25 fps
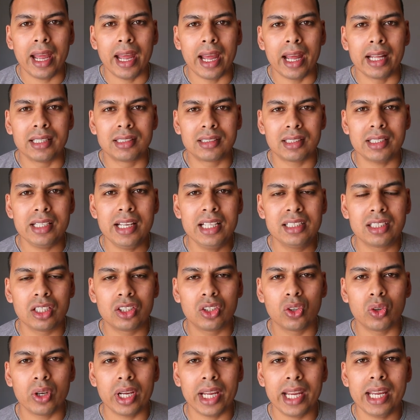It's easy
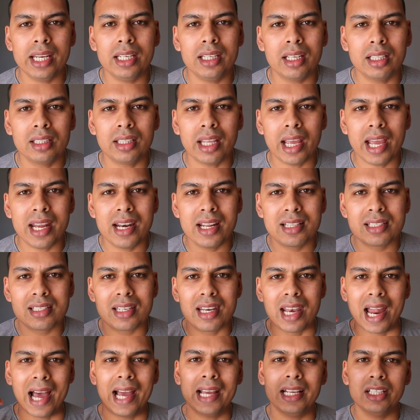to edit, and it's
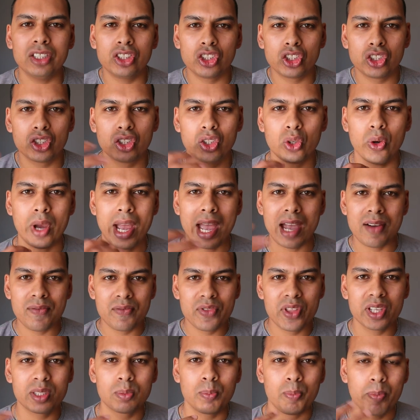nice to have
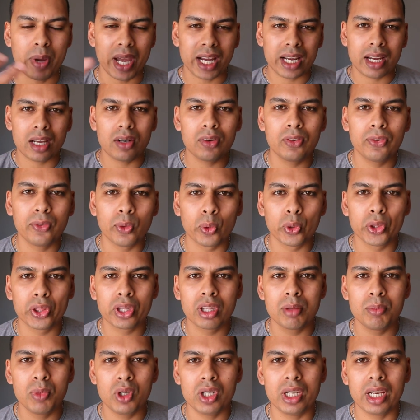this back and forth
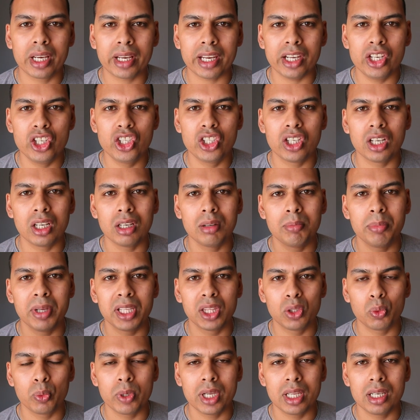communication
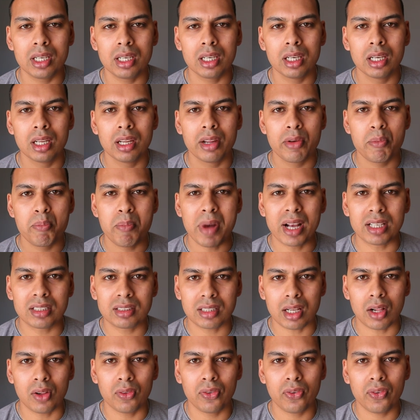between
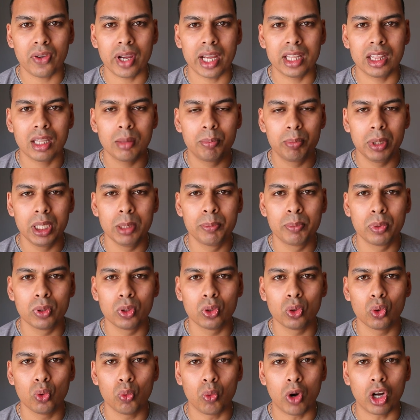myself and the people
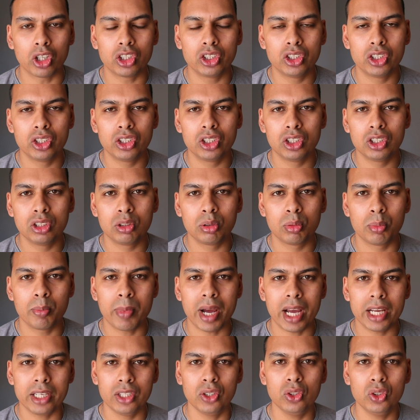who watch
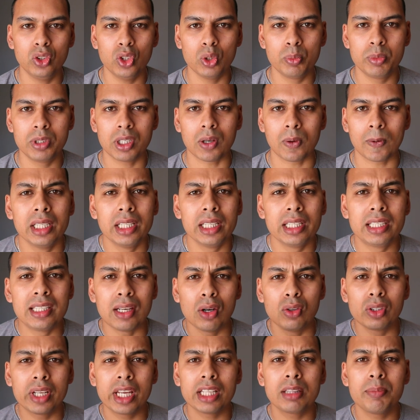my YouTube show.
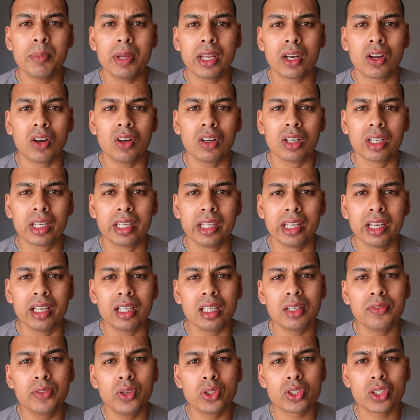Don't get me wrong, gear
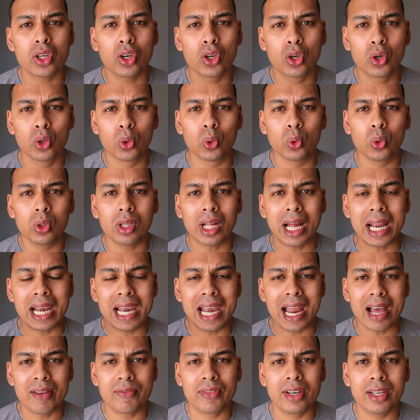reviews are cool, I
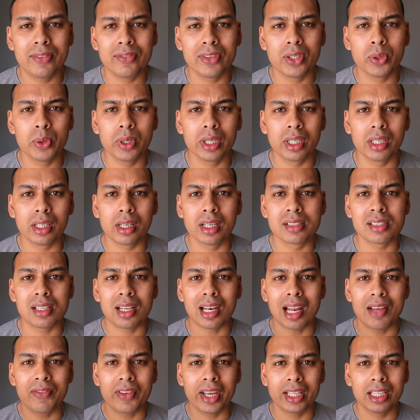love reviewing gears, I
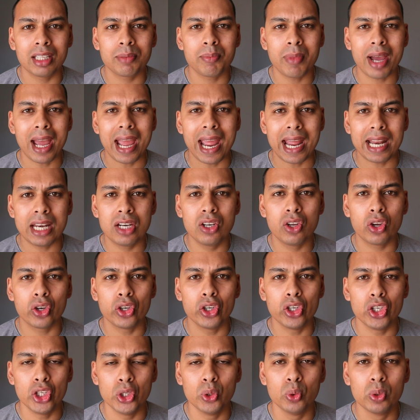love getting my hand
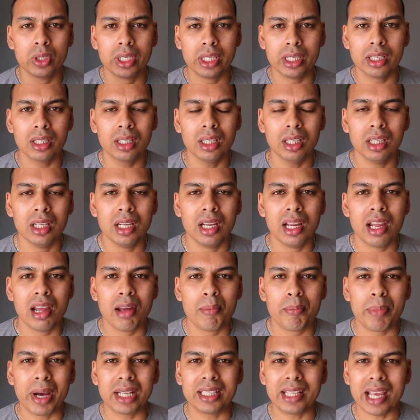on new gear,
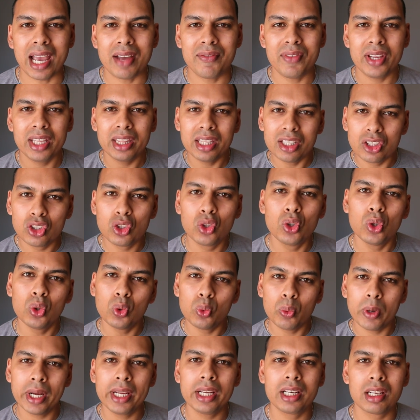but having the
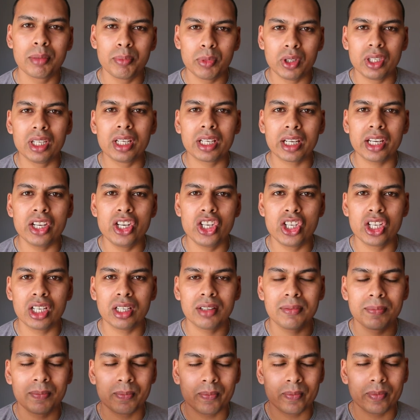two-way
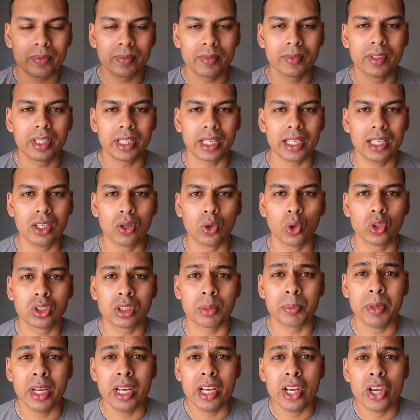communication, really
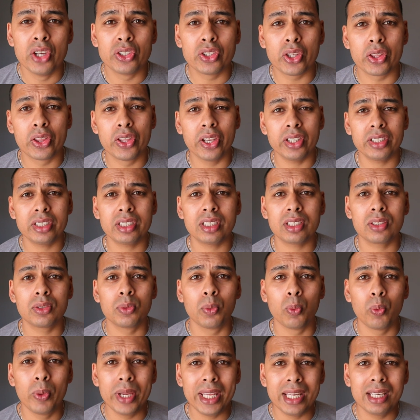awesome. So this
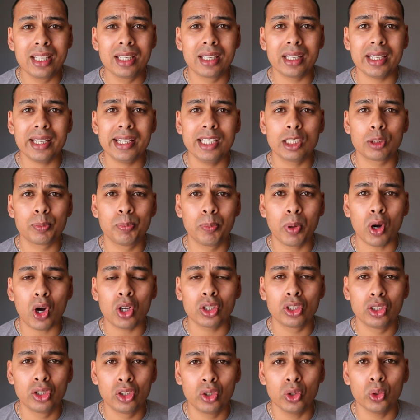week is
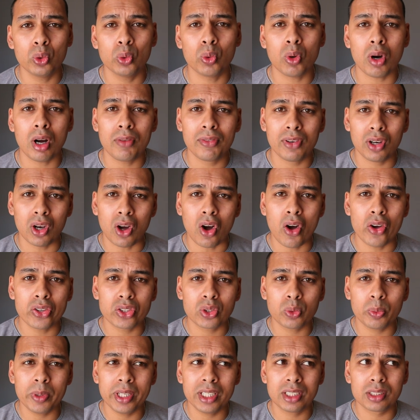part two of
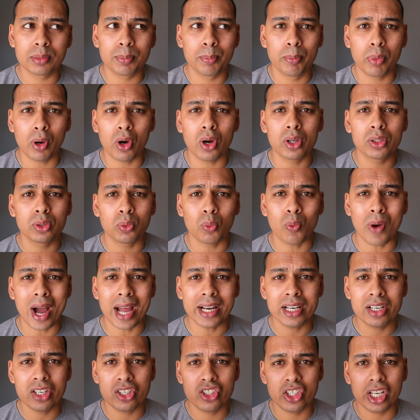last week's part
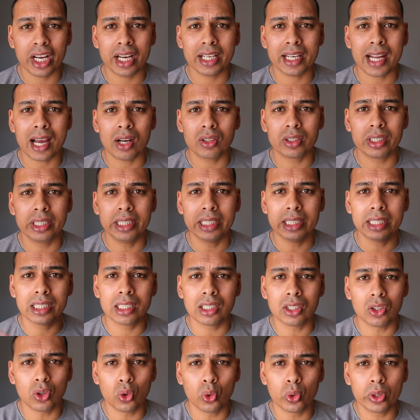one. Check it out here
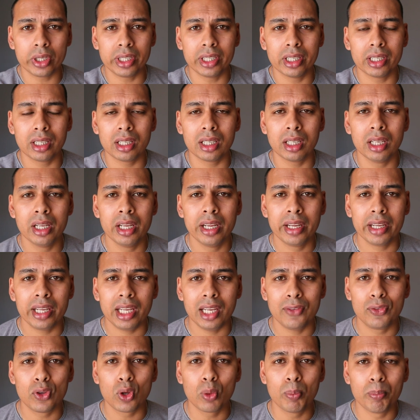or here
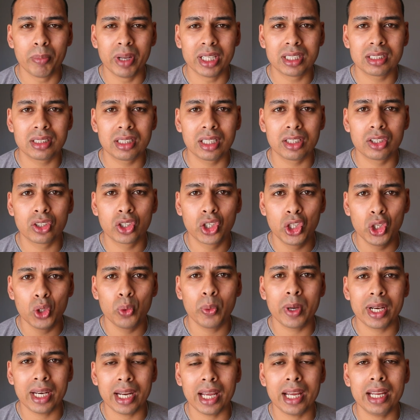if you missed it,
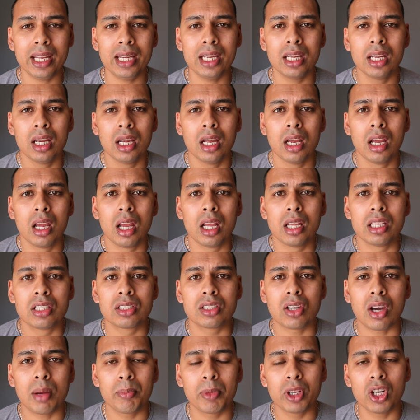Q&A.
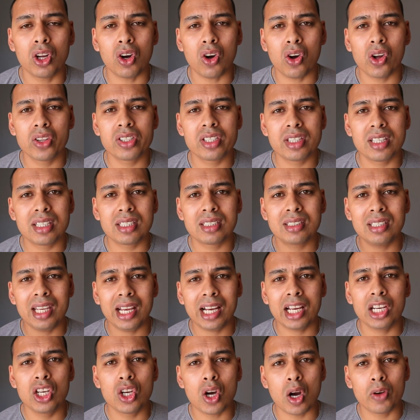So I'm going to answer the
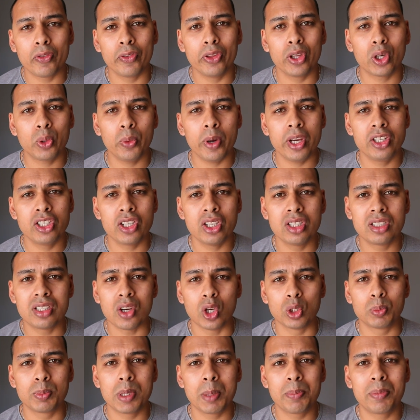second half of the questions
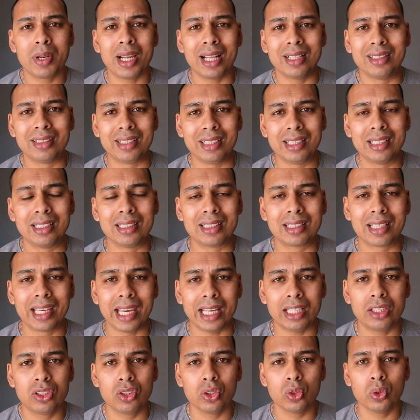those people I didn't
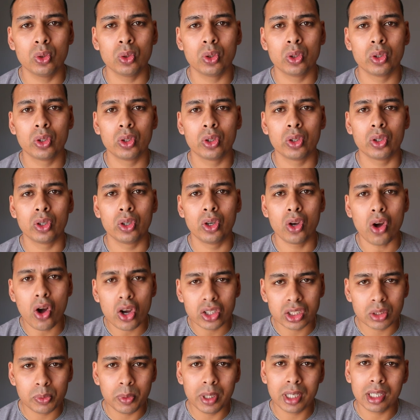get to
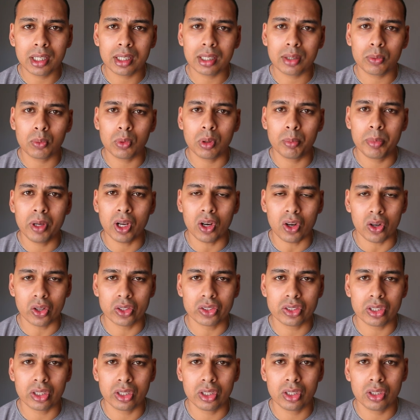last week will be
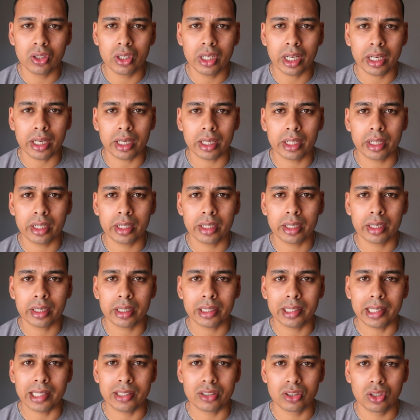answered today.
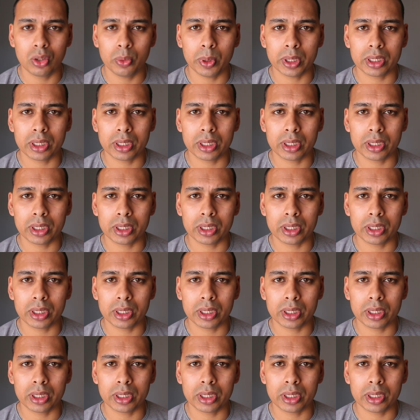Let's do